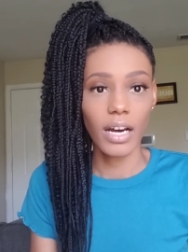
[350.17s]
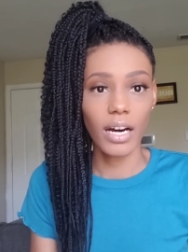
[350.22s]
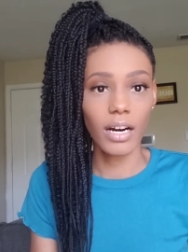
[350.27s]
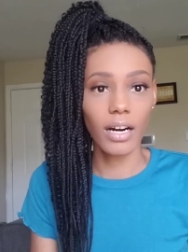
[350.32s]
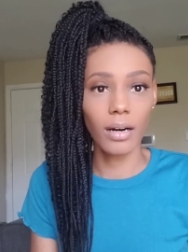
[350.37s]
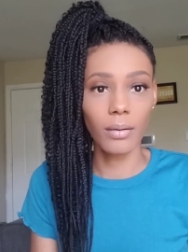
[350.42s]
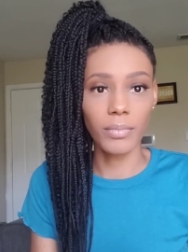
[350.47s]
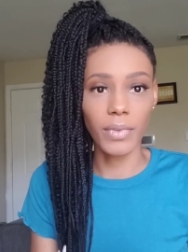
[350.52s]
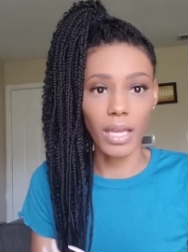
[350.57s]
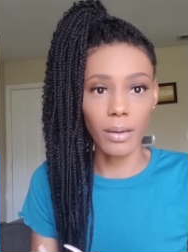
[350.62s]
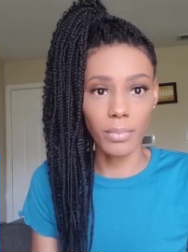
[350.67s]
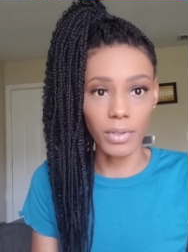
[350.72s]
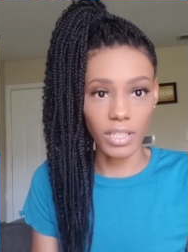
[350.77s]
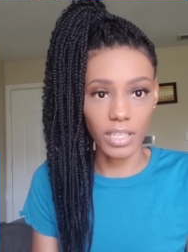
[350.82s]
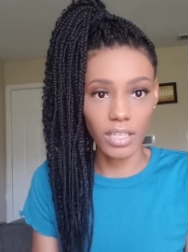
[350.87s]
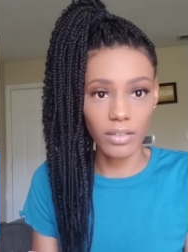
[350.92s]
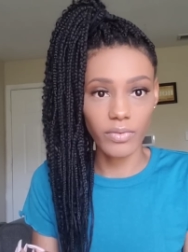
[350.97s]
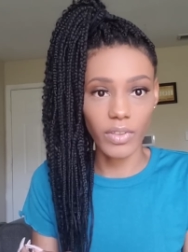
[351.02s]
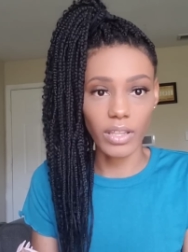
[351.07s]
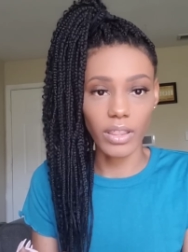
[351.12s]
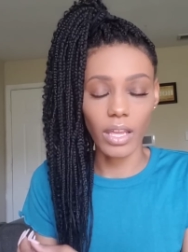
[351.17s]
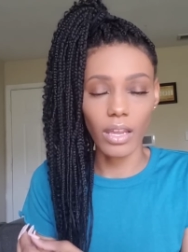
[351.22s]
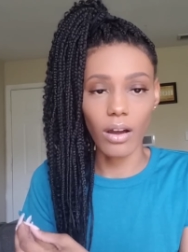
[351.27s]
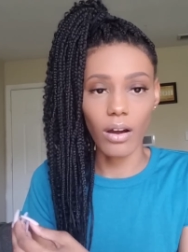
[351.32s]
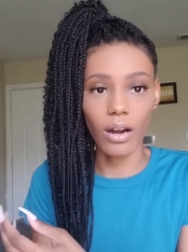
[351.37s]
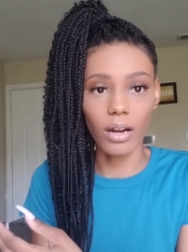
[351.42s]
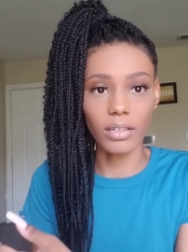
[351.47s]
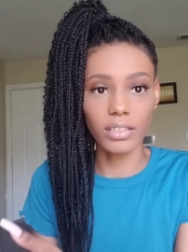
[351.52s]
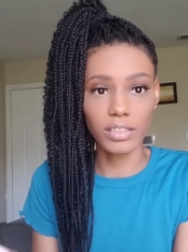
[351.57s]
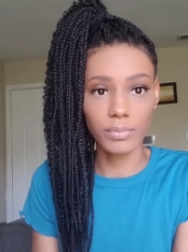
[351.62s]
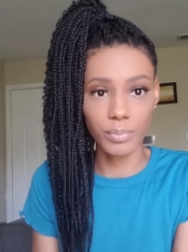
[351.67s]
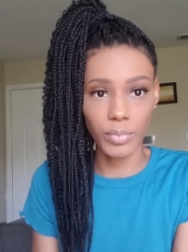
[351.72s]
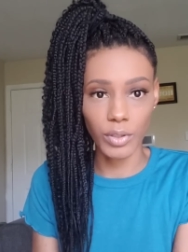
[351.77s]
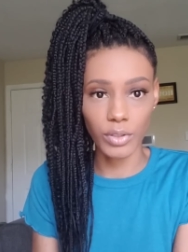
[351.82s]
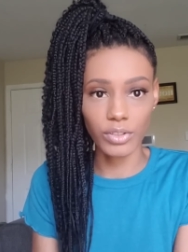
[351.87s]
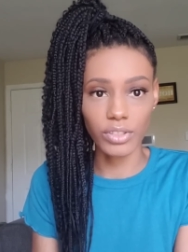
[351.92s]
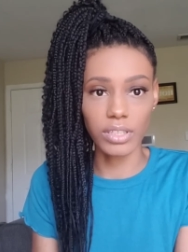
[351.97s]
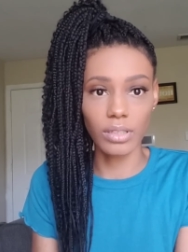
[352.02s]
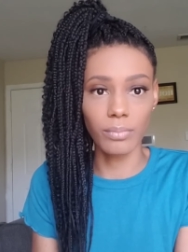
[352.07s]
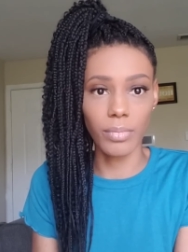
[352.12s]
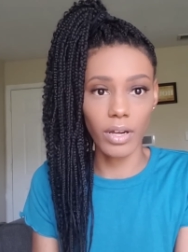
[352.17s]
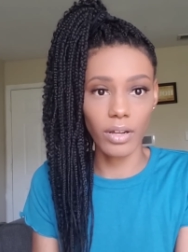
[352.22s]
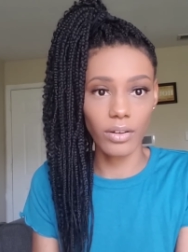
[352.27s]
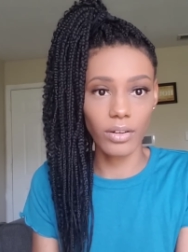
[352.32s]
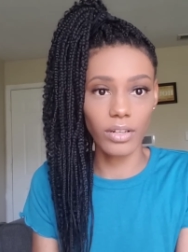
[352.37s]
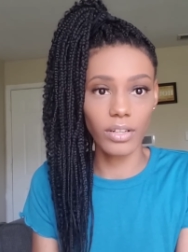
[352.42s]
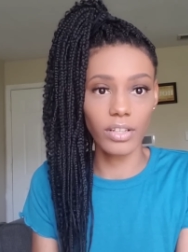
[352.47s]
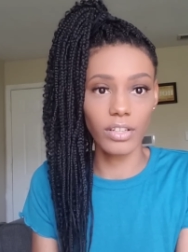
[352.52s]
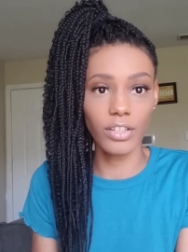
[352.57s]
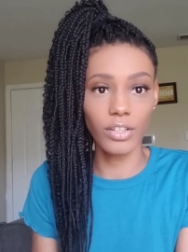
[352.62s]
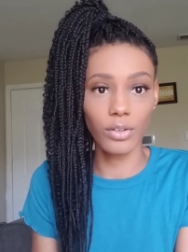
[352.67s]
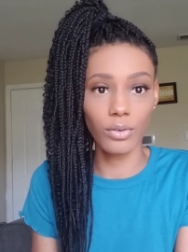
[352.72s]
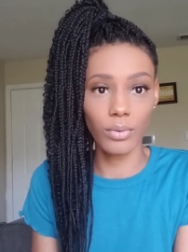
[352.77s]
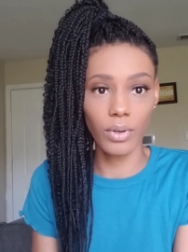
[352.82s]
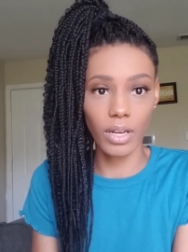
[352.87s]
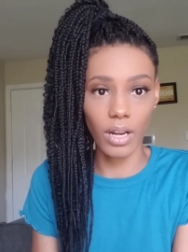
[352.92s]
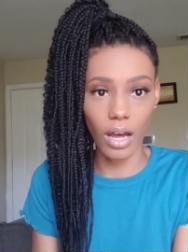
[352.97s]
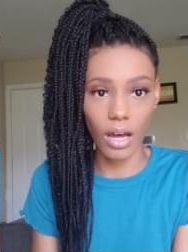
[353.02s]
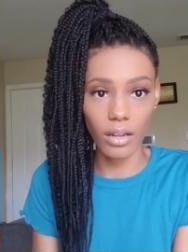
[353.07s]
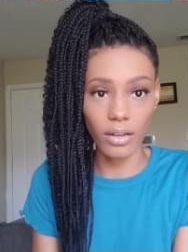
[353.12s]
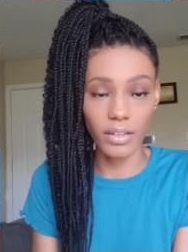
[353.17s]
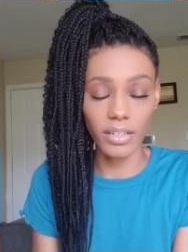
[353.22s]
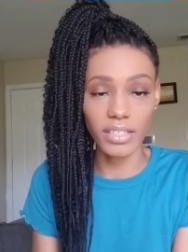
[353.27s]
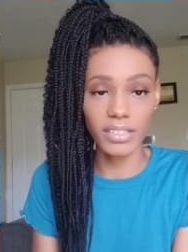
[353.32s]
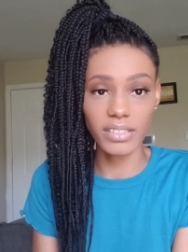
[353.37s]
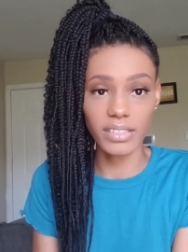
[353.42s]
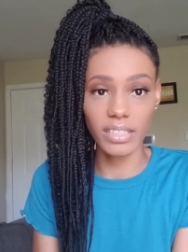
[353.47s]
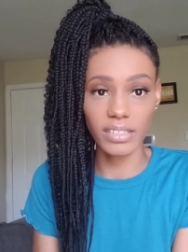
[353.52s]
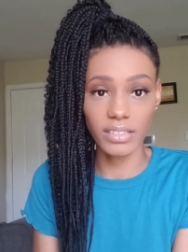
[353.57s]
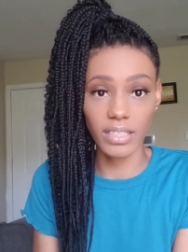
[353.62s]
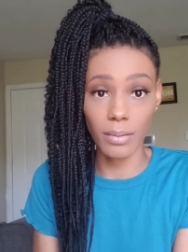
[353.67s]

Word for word: um, they believe that they are spiritually better than you and all of these things.